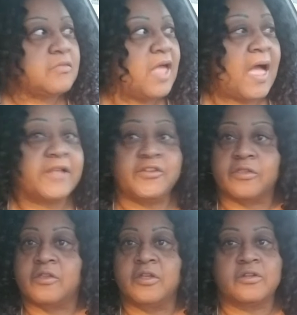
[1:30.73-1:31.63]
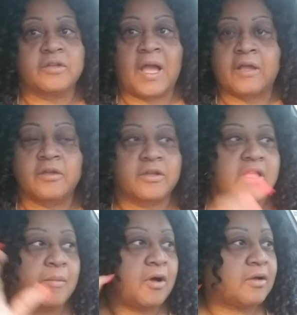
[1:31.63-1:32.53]
I just couldn't, I couldn't
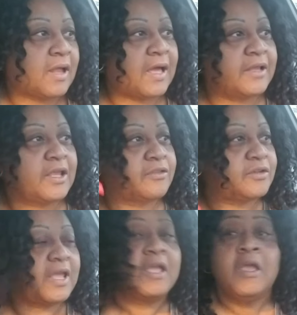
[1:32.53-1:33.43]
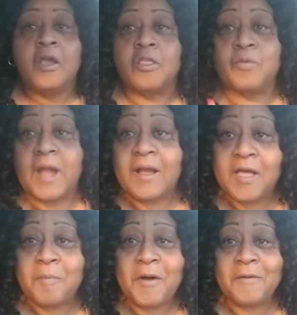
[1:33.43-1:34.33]
come online yesterday. Cause when I
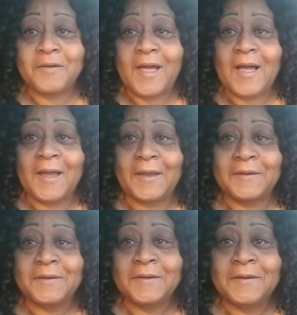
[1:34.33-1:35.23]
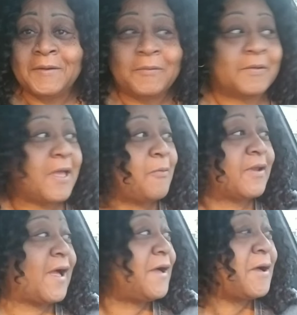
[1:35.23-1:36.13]
come online, okay,
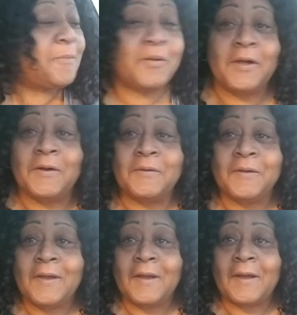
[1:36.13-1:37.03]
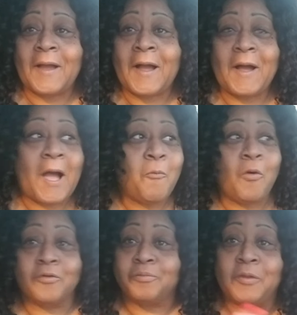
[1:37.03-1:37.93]
when I upload, I, I
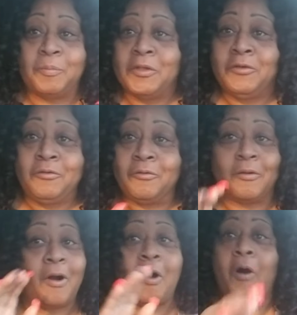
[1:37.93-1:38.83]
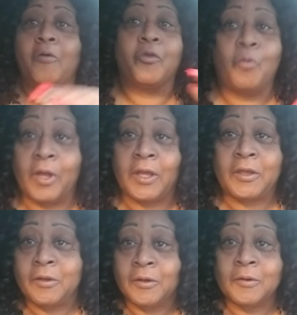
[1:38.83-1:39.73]
want to be all the
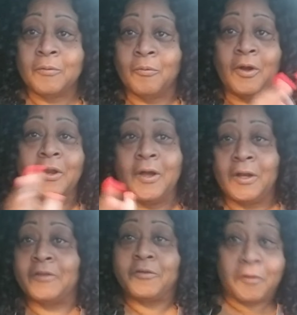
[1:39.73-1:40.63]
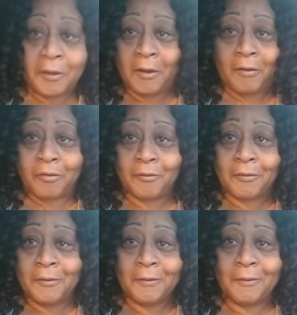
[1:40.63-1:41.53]
way 100 together.
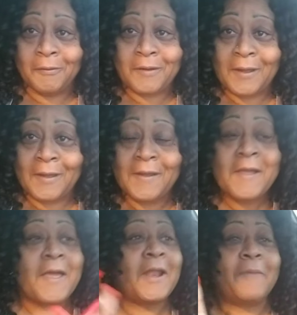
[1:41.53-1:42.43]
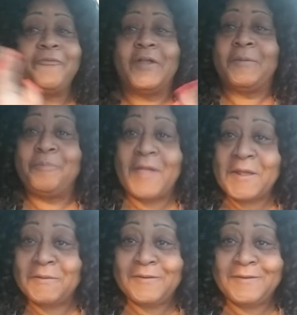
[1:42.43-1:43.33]
Okay. And I'm feeling
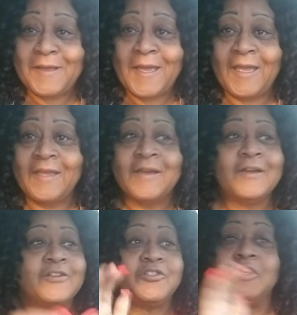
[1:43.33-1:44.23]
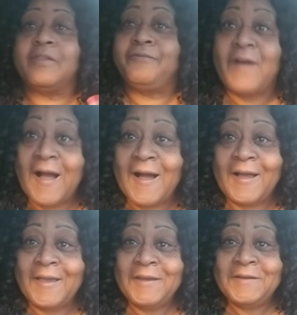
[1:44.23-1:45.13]
better today. She's
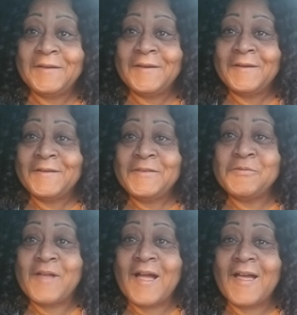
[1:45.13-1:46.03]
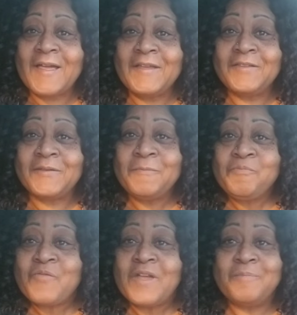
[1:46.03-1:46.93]
fine. You guys,
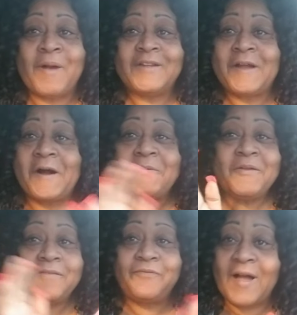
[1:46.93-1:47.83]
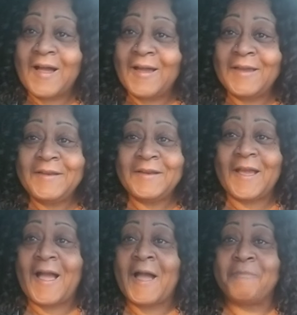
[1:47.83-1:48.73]
my daughter is fine.
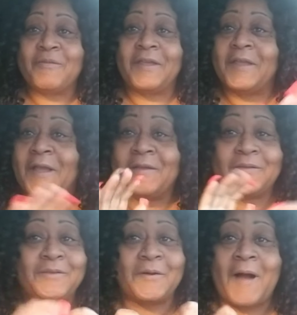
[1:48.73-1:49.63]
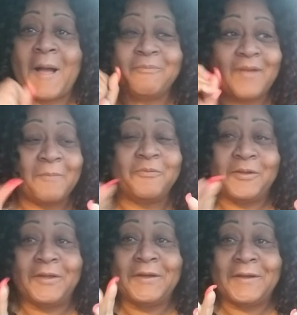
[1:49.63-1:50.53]
I'm, yeah, so I'm, I'm
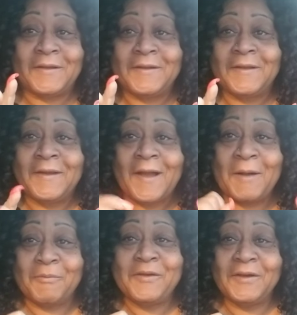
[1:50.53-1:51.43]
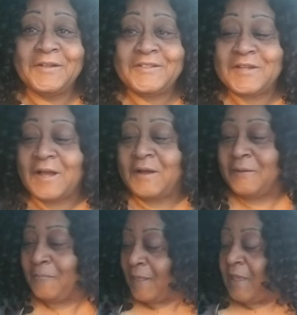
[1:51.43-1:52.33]
good. I'm good,
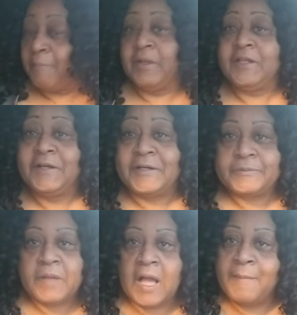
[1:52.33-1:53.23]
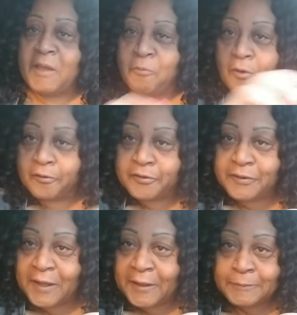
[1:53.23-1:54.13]
y'all. But look, I'm at work
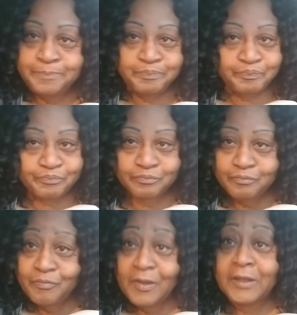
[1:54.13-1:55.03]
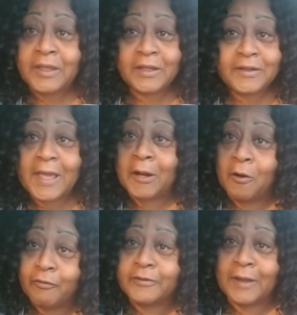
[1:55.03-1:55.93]
today getting that
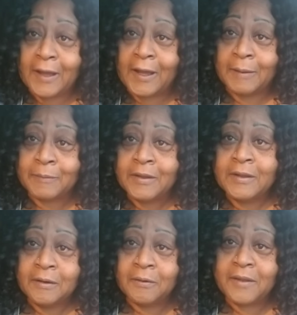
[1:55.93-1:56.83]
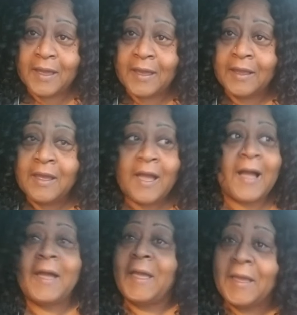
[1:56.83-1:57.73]
overtime. Okay.
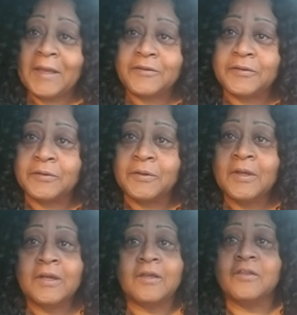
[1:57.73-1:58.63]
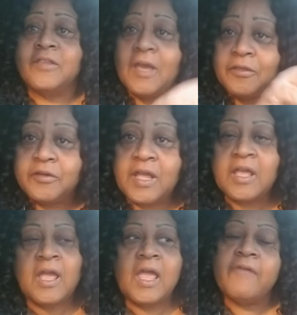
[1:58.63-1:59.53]
I had to. Because yesterday,
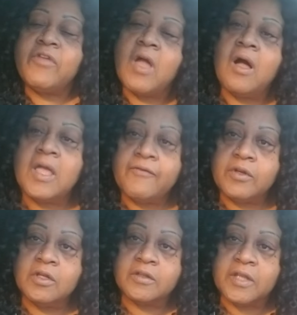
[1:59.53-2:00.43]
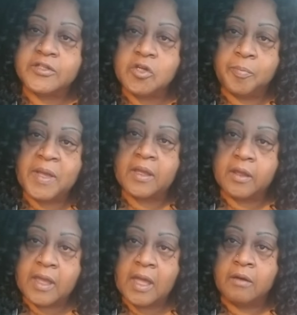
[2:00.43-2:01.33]
have y'all ever looked at your bank
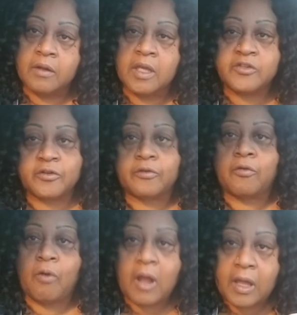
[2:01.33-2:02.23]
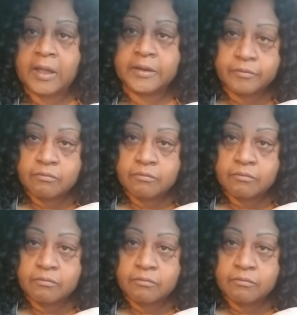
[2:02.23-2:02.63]
account and just cried?